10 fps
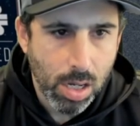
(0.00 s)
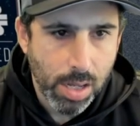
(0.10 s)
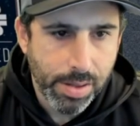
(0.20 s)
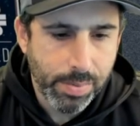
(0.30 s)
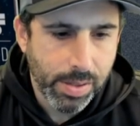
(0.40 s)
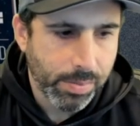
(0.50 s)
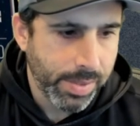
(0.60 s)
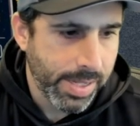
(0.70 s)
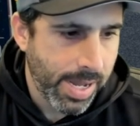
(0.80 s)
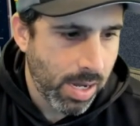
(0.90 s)
They'll be able to play
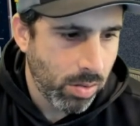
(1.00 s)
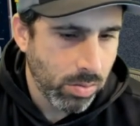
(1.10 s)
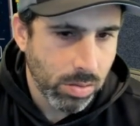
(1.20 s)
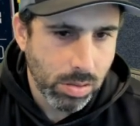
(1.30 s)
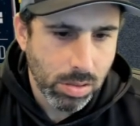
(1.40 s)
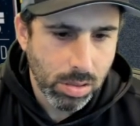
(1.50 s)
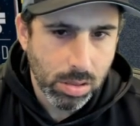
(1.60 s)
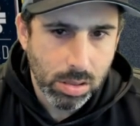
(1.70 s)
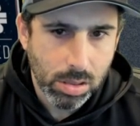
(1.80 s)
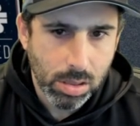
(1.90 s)
the hounds
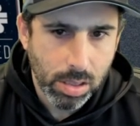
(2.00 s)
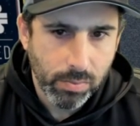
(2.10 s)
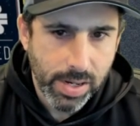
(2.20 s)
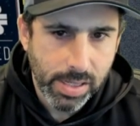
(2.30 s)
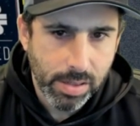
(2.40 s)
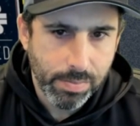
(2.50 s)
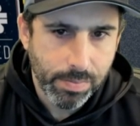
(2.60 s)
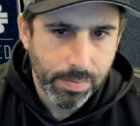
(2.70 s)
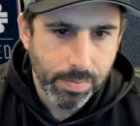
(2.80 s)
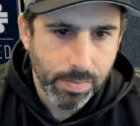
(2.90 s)
and ready them.
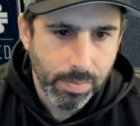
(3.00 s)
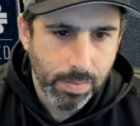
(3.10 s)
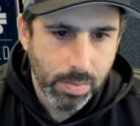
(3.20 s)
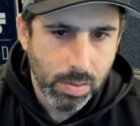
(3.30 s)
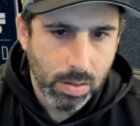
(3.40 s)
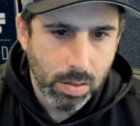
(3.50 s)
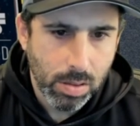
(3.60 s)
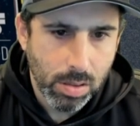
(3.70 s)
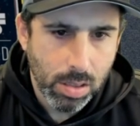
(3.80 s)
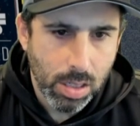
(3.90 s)

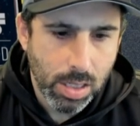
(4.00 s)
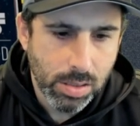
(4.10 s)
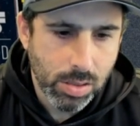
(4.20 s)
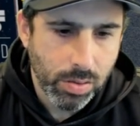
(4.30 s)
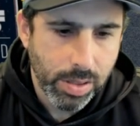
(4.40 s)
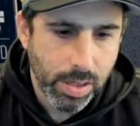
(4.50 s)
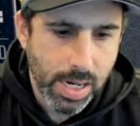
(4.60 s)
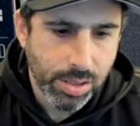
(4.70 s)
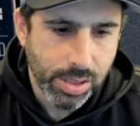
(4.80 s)
And so they're actually